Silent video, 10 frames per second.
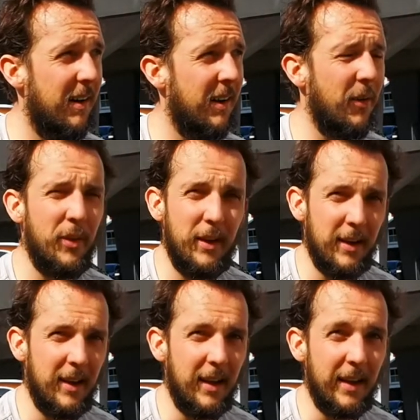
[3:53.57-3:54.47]
I don't think
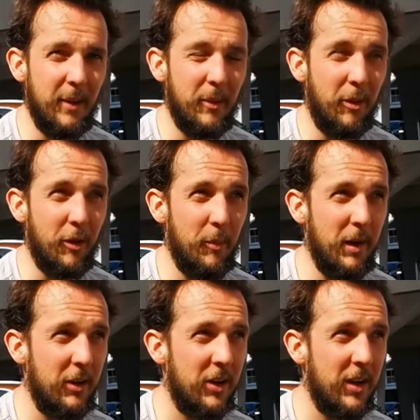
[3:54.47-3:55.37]
I like that one so much.